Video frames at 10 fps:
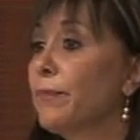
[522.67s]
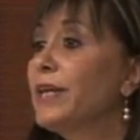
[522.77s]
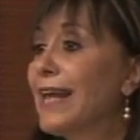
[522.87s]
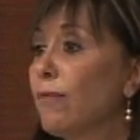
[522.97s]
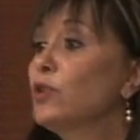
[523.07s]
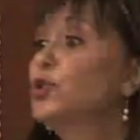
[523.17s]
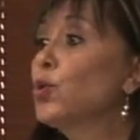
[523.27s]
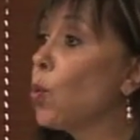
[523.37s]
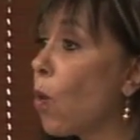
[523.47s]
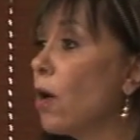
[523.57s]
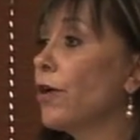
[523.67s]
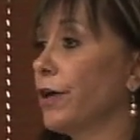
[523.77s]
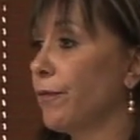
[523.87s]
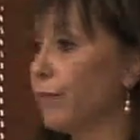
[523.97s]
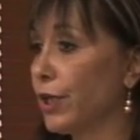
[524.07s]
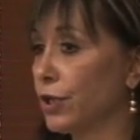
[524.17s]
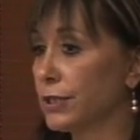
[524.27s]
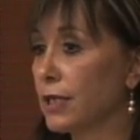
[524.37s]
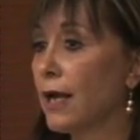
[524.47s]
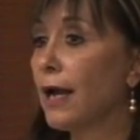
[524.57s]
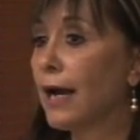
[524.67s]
being able to work because